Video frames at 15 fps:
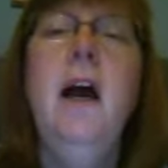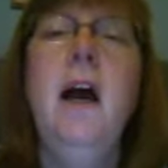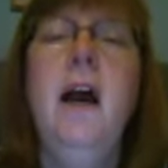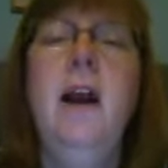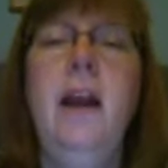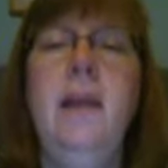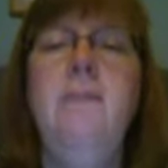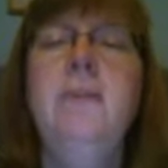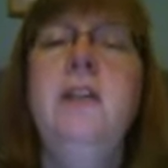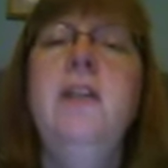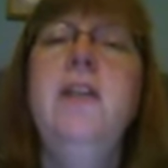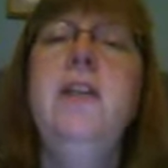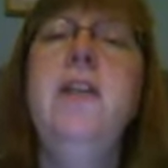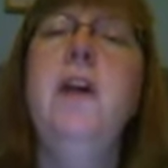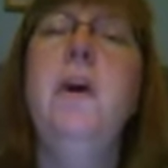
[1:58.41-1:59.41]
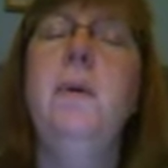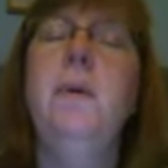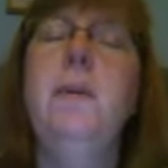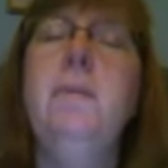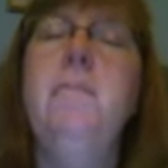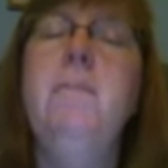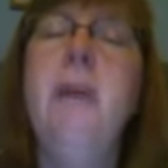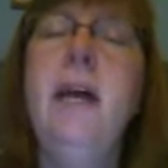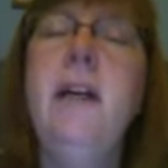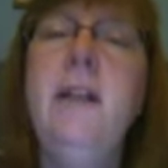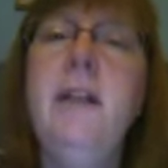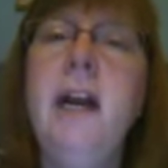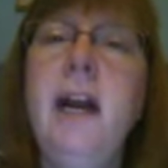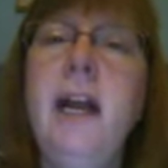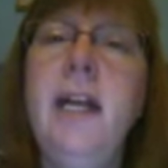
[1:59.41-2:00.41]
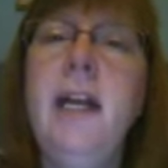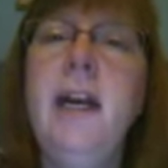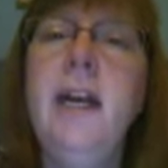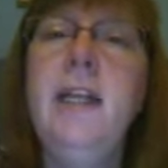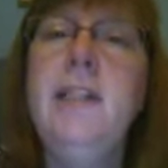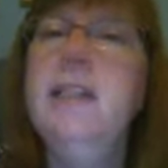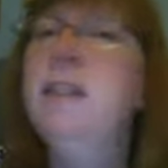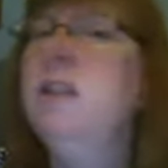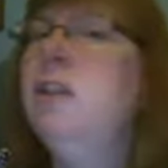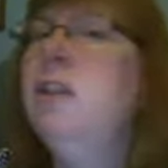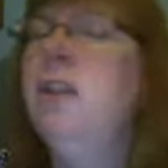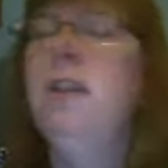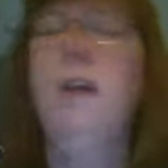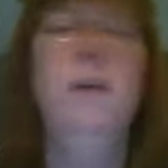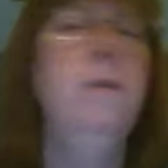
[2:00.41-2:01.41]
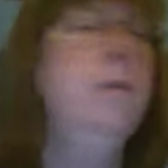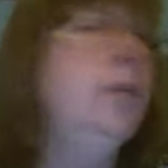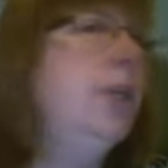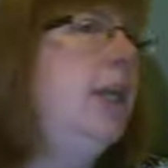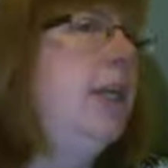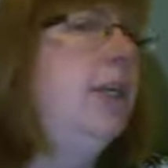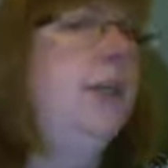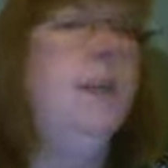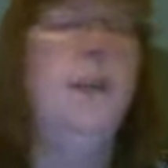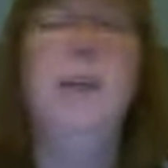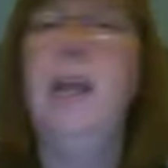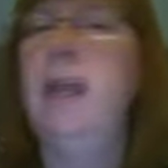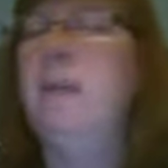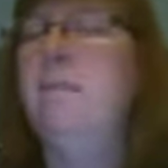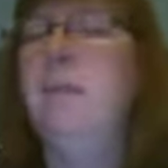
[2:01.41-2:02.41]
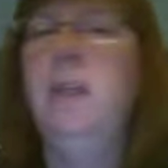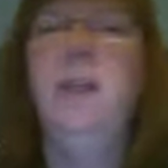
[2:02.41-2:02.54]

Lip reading: All right, so the metal ions don't change their name. You